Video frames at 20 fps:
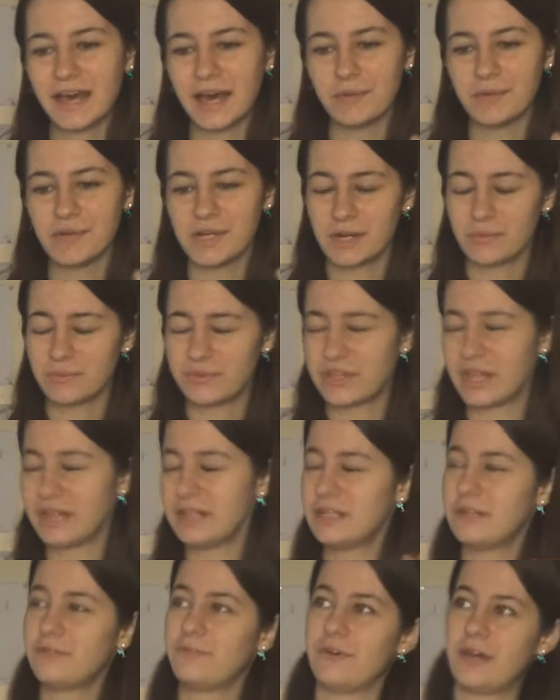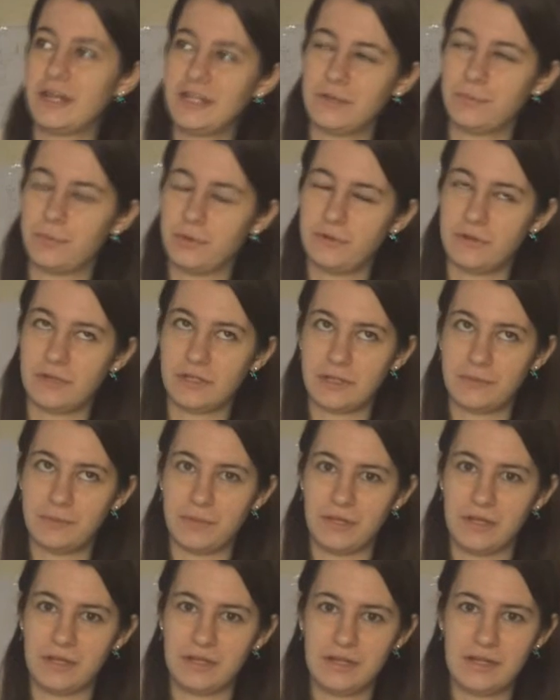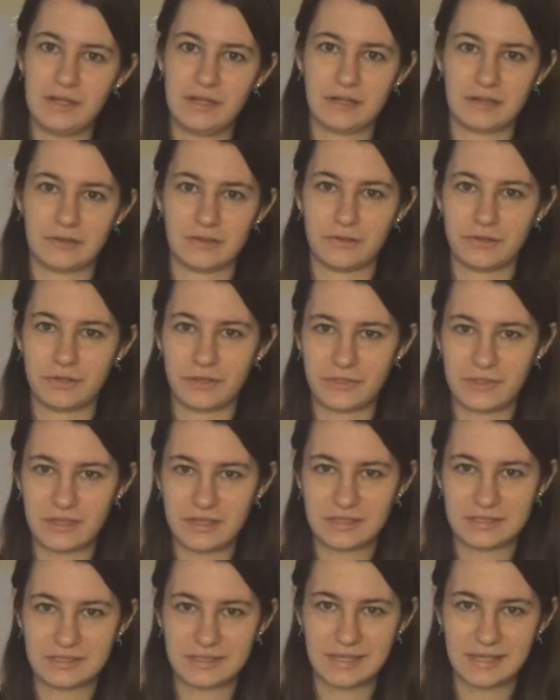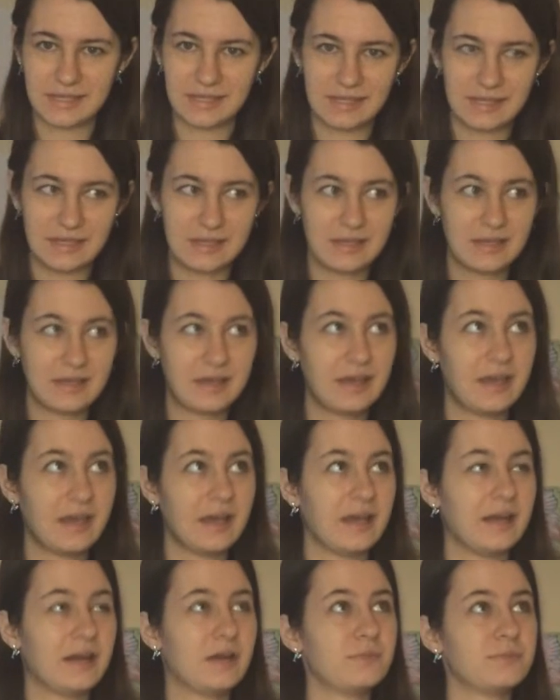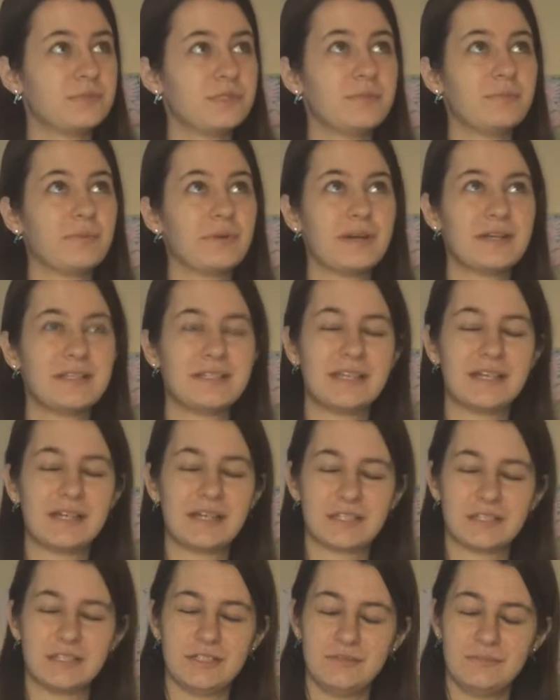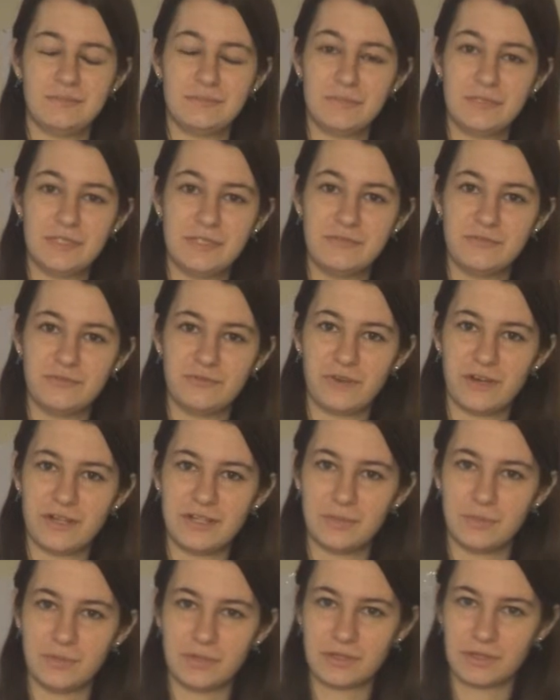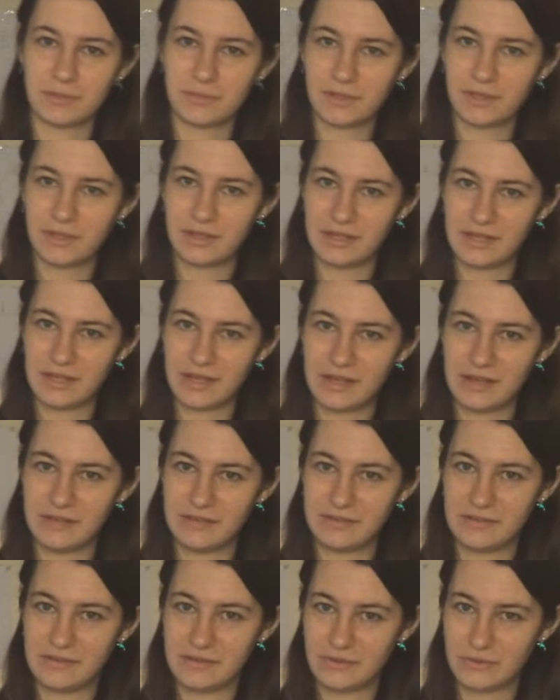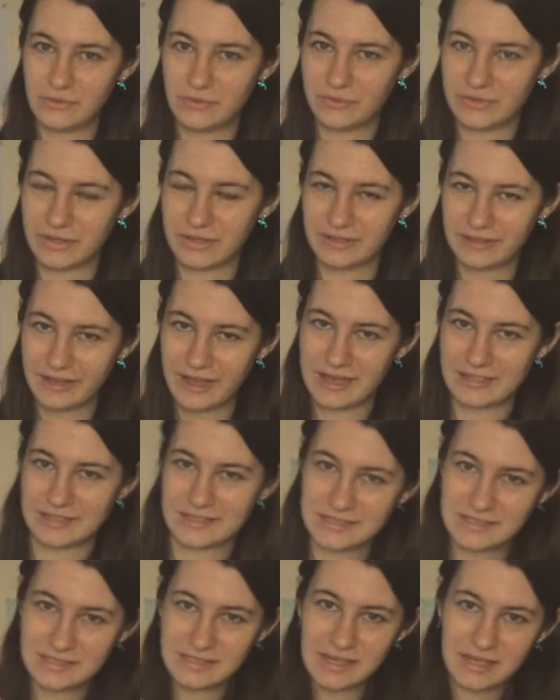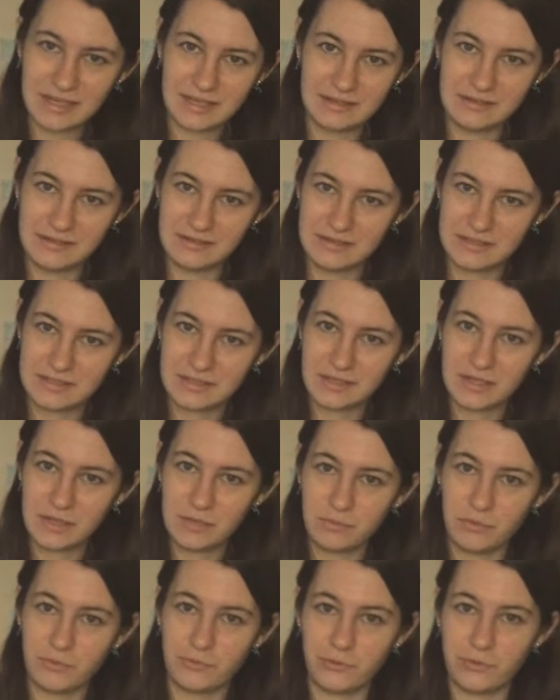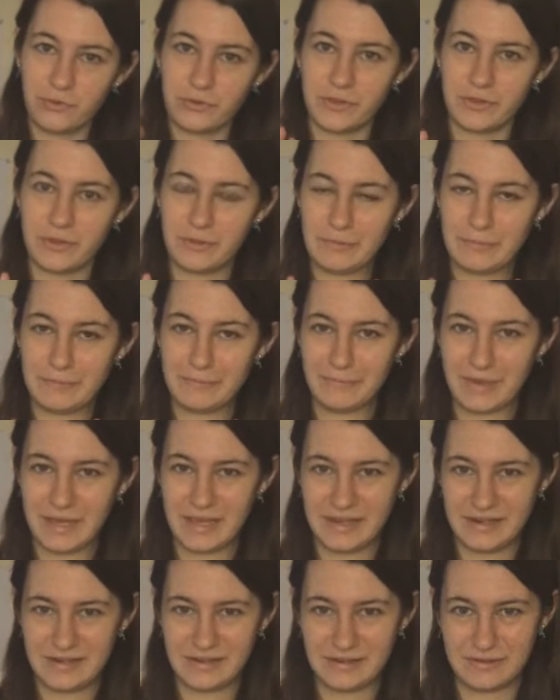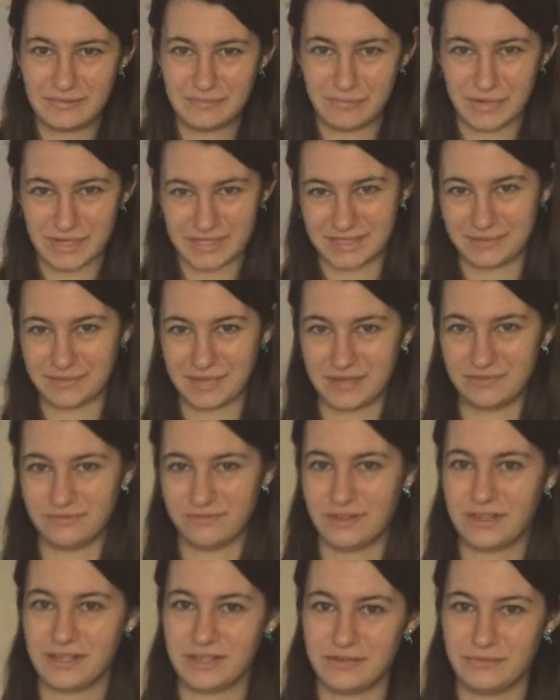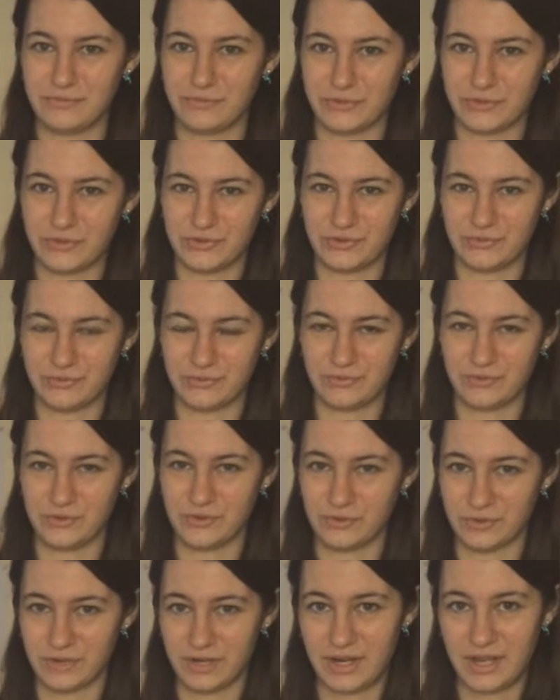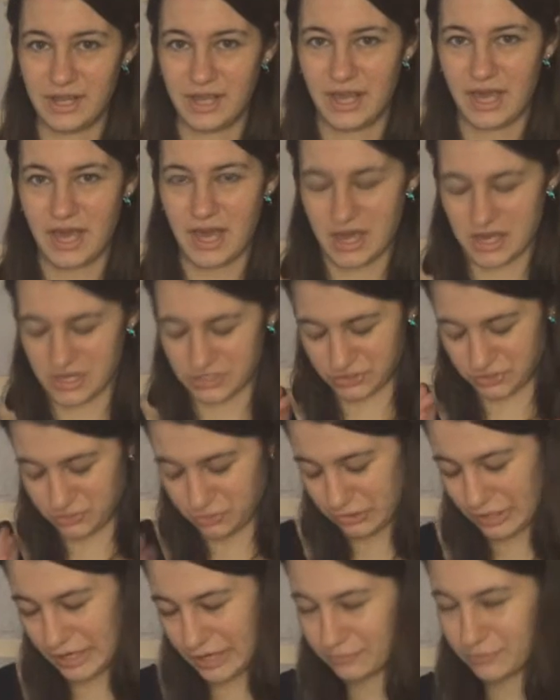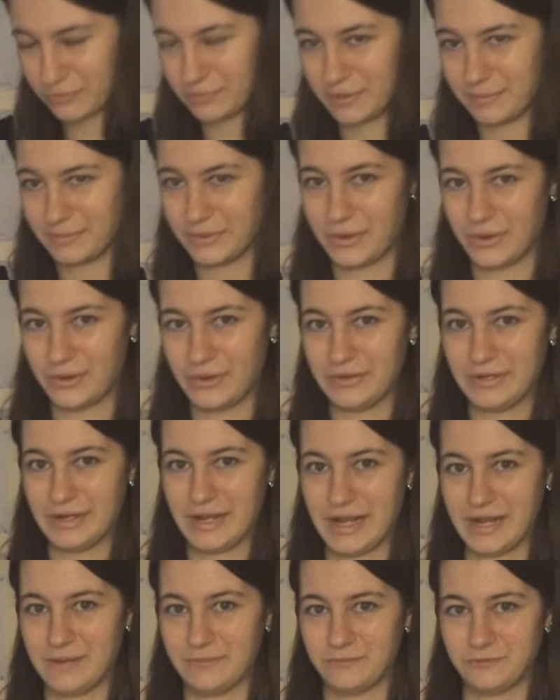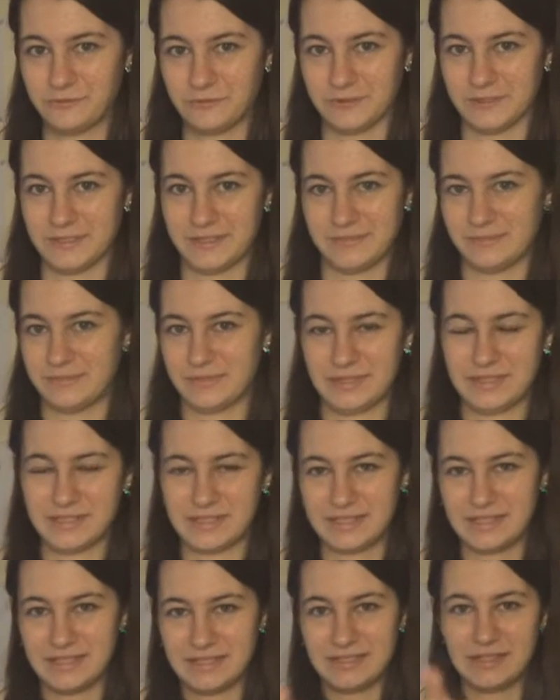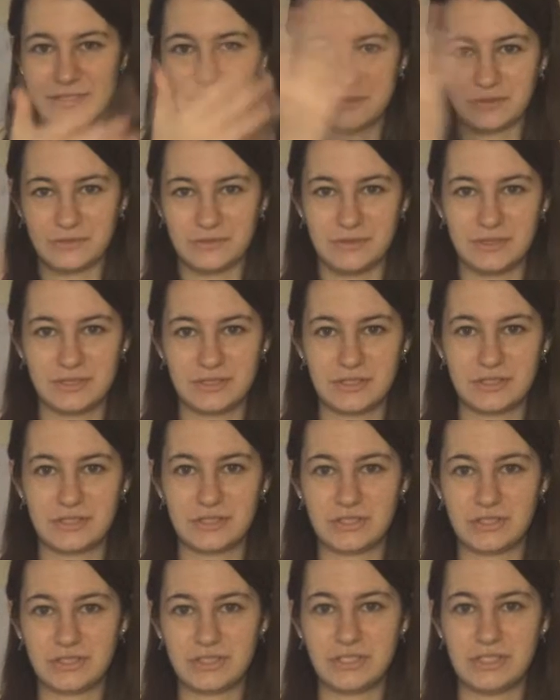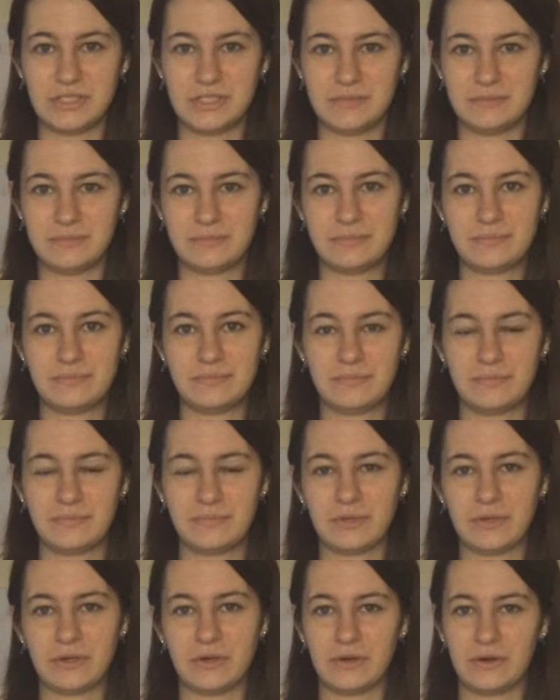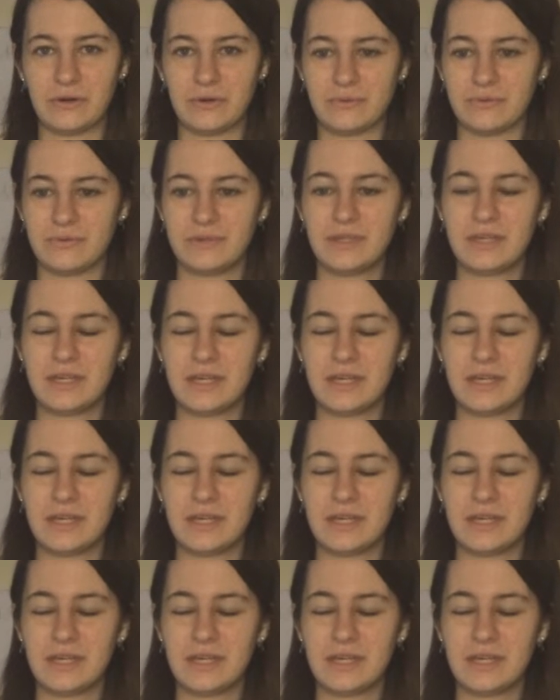I mean, I'm starting to find the predictability in a lot of things lately, and I'm surprised that I actually didn't find the predictability until the last second before the main mastermind villain was revealed. I still can't remember her name fully, but it's the little sheep girl.